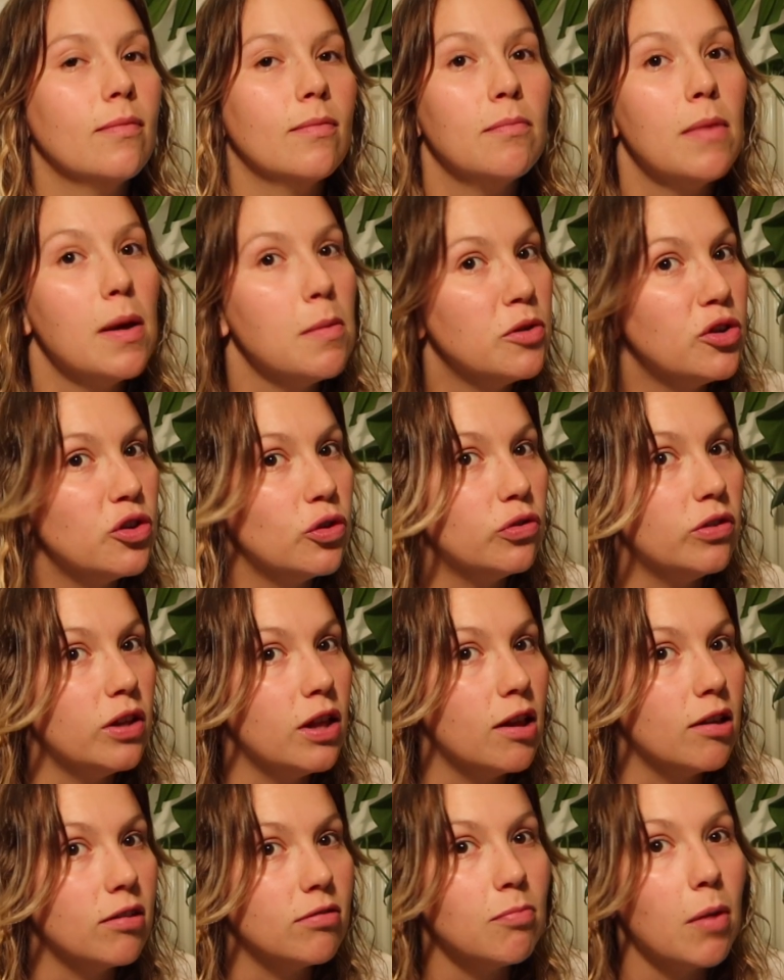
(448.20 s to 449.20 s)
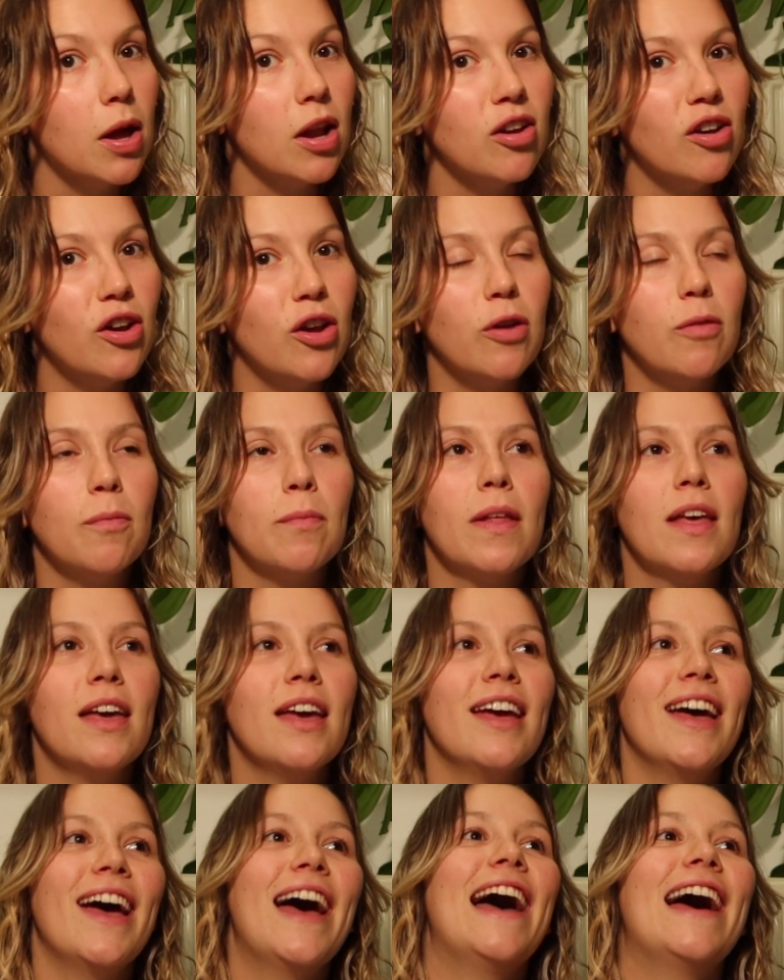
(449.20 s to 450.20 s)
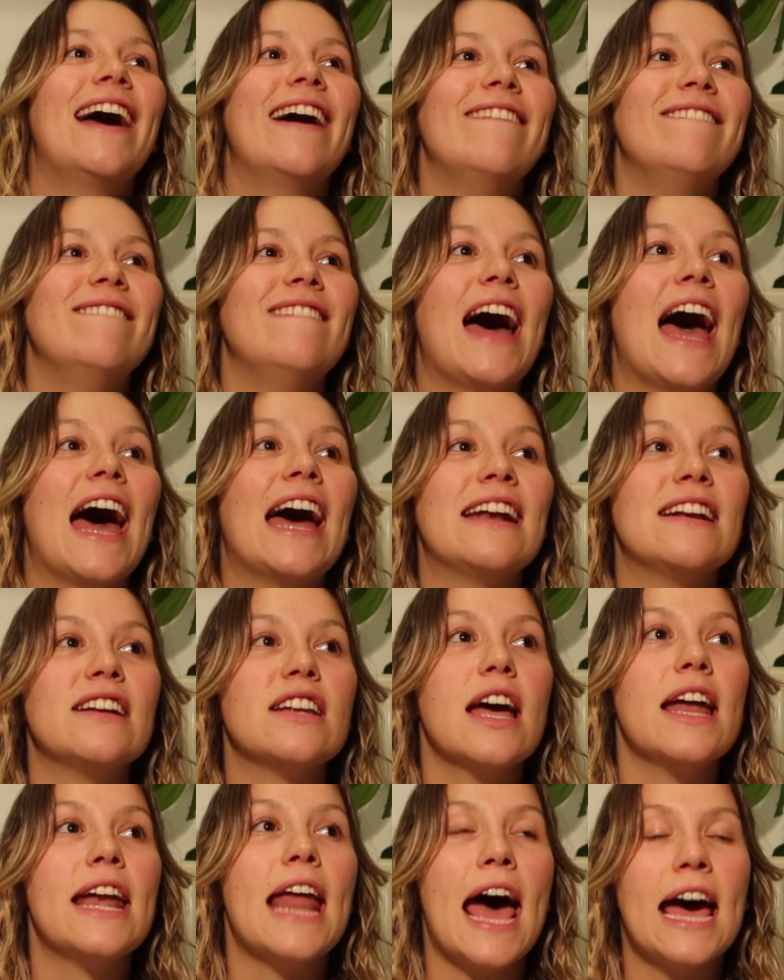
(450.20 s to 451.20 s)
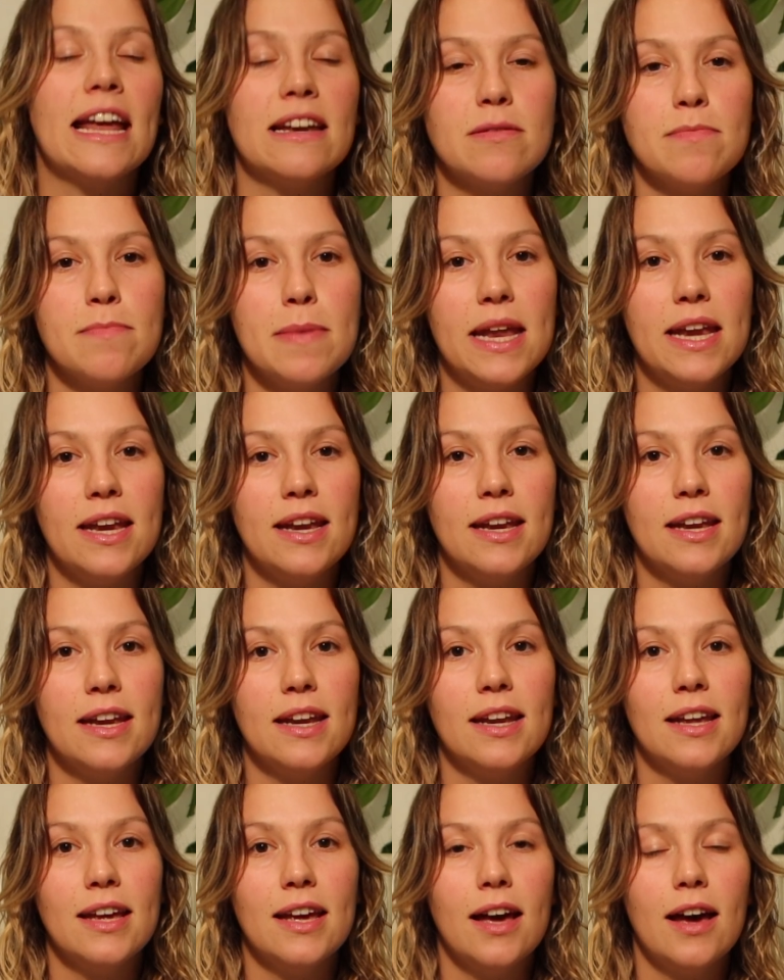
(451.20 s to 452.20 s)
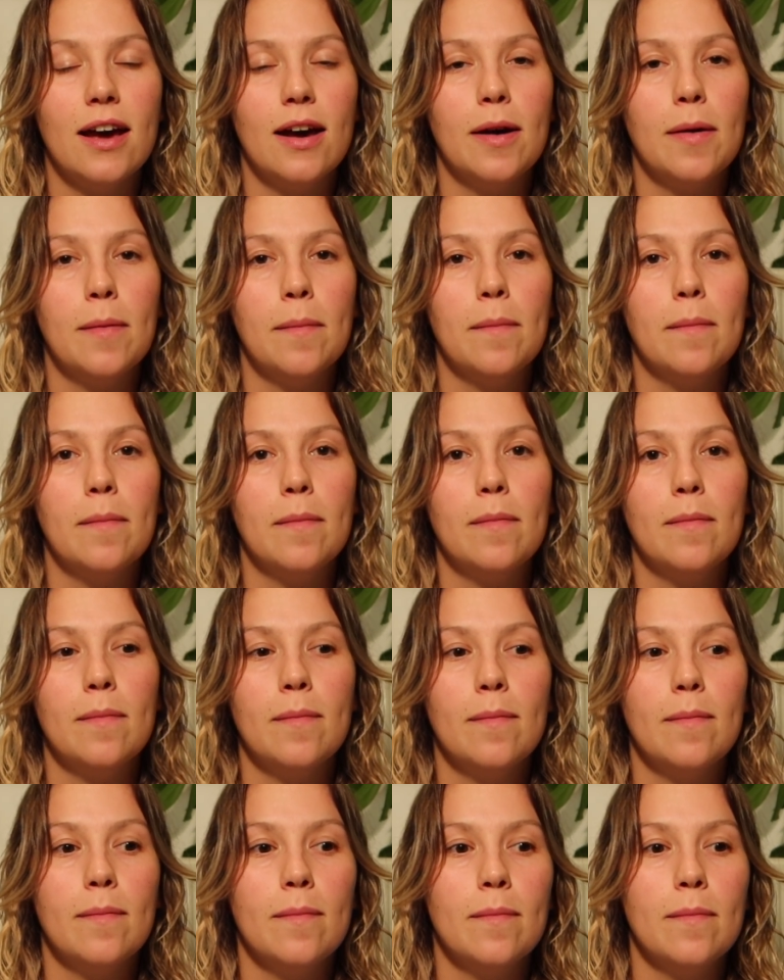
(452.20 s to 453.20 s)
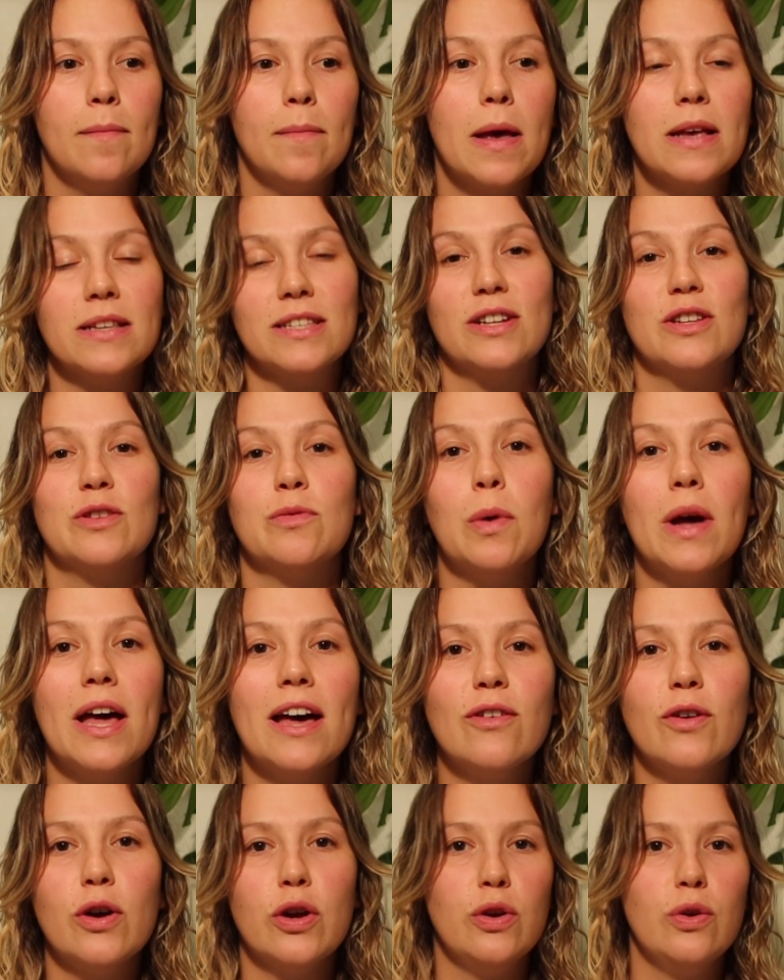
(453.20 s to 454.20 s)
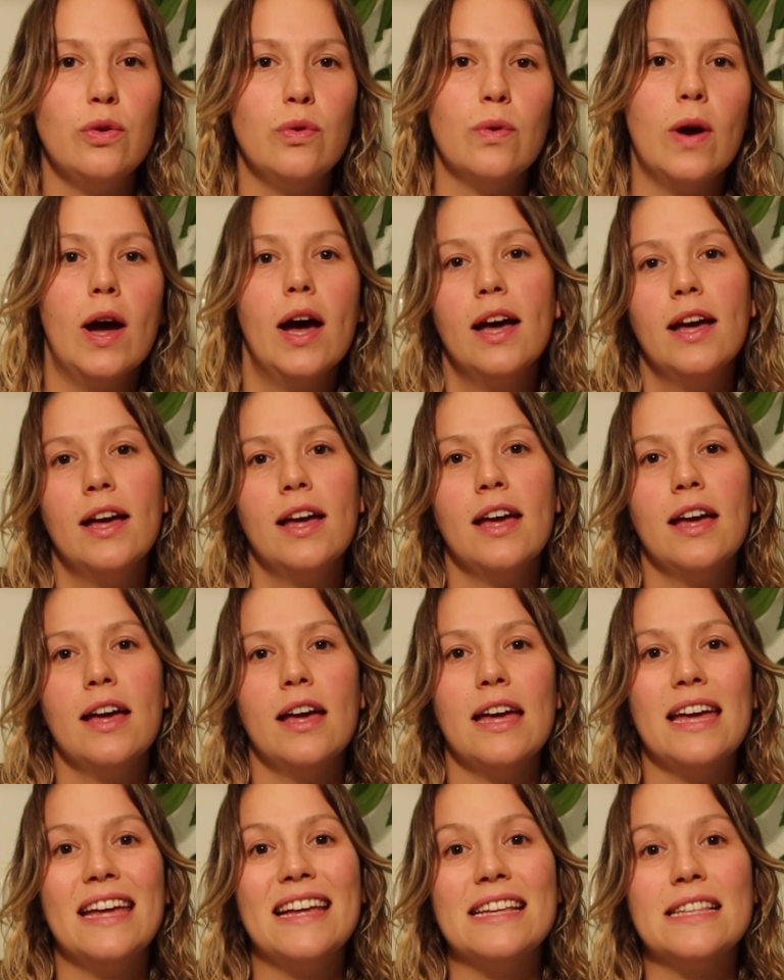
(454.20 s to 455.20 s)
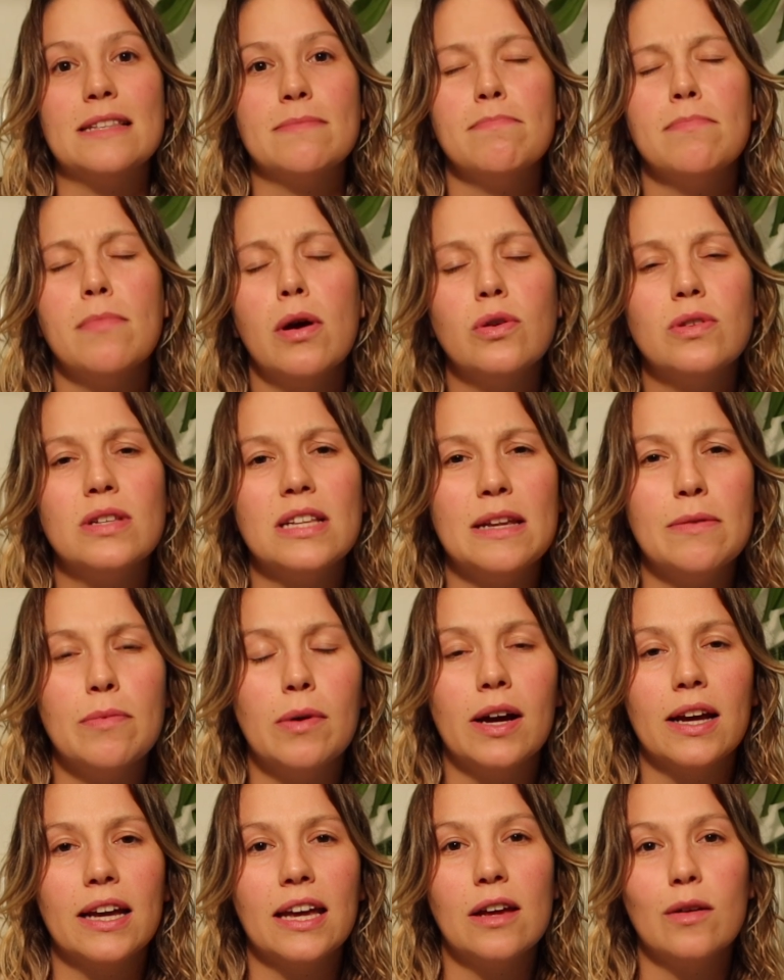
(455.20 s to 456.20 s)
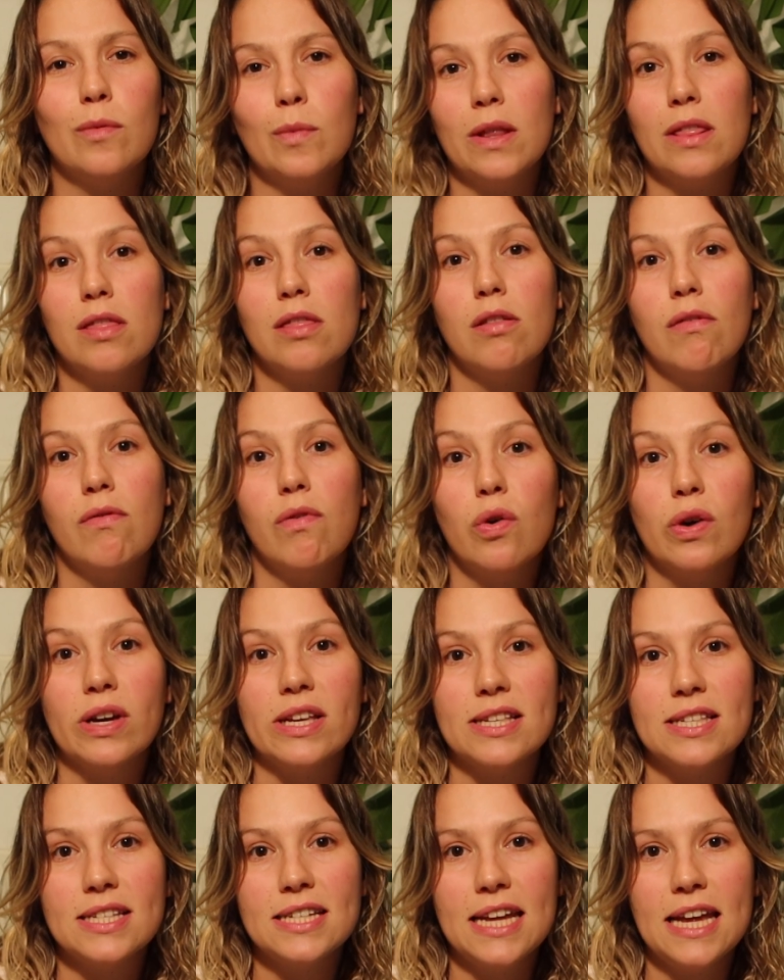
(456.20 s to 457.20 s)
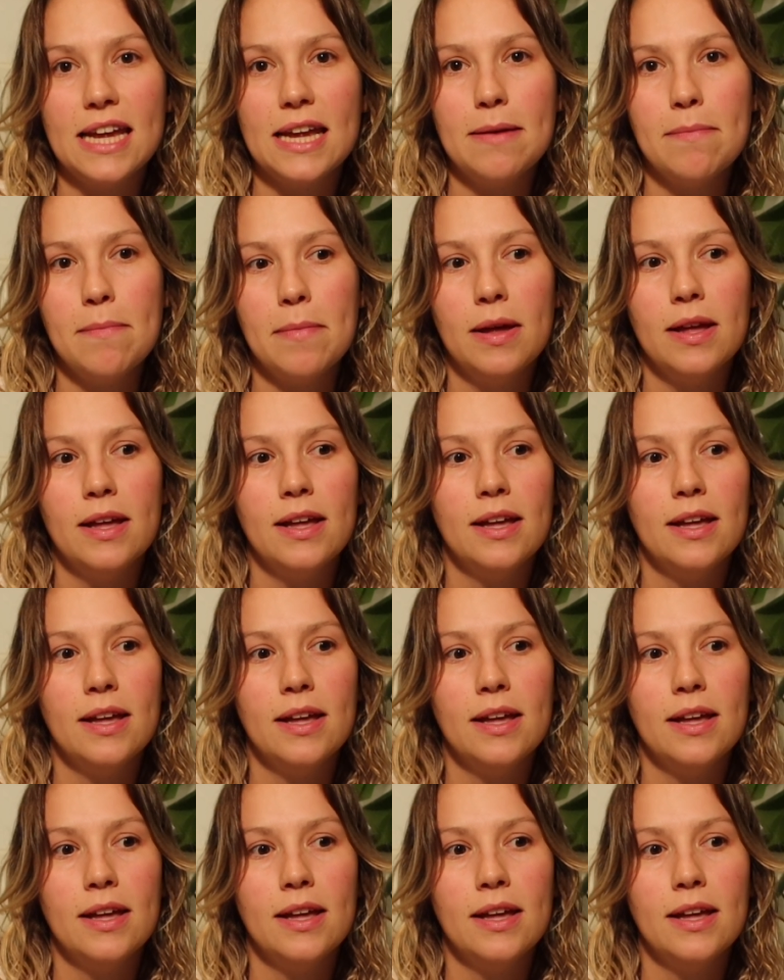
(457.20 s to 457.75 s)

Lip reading: Maybe she'll see this, I don't know. And an admin person as well, who is mostly working with the voice team,